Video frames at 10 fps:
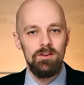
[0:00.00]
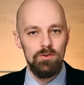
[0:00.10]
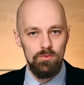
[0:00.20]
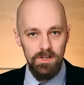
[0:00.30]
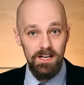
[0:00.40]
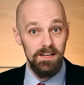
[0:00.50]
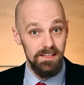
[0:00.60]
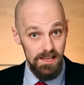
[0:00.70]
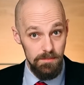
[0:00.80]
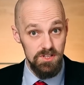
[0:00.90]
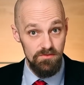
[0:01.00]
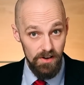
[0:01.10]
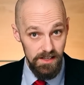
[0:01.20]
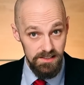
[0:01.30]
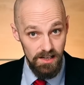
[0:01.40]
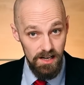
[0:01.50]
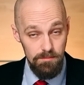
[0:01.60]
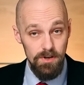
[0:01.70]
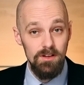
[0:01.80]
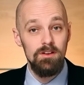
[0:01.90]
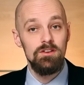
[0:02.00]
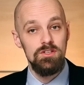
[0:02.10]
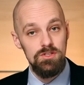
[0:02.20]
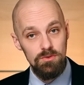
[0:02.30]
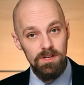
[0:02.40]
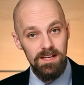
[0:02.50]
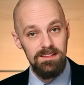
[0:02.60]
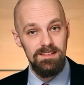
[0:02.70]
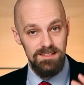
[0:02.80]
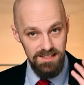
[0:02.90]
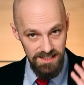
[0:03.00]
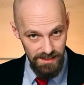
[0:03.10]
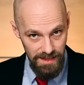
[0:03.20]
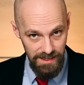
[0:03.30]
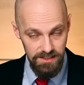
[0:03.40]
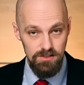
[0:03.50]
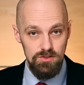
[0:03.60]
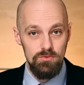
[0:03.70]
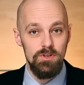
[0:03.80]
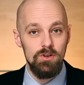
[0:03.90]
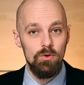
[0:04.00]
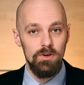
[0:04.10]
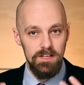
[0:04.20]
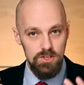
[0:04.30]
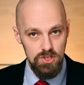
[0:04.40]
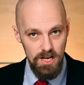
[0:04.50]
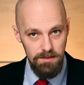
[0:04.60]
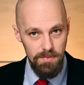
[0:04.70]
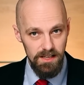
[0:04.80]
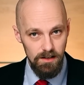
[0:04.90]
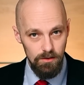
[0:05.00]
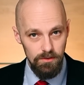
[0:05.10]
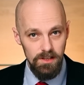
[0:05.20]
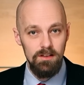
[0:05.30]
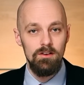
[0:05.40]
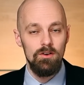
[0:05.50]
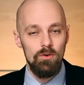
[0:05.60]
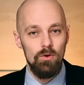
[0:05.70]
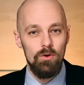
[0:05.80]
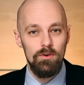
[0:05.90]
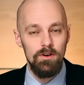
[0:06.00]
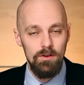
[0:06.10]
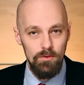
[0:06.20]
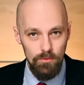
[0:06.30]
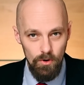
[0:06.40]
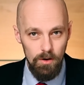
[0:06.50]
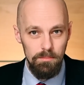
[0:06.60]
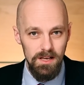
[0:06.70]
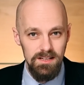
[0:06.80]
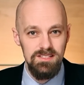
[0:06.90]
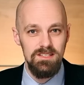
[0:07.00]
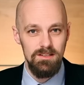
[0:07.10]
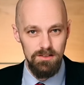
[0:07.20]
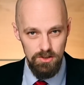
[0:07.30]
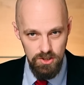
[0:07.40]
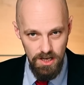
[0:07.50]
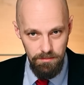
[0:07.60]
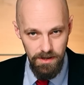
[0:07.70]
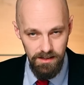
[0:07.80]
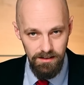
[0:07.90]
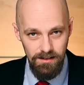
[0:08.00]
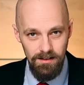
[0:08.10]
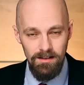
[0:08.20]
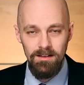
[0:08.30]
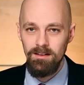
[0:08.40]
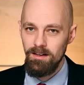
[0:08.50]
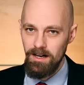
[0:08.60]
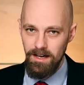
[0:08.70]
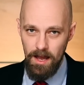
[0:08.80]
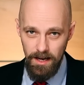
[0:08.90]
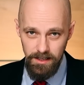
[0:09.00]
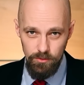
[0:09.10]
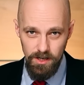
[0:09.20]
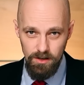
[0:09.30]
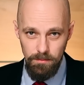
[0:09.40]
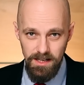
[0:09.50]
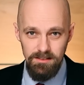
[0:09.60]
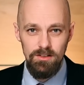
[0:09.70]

Regarding image file type, you can select to record a JPEG only or RAW plus JPEG. I highly recommend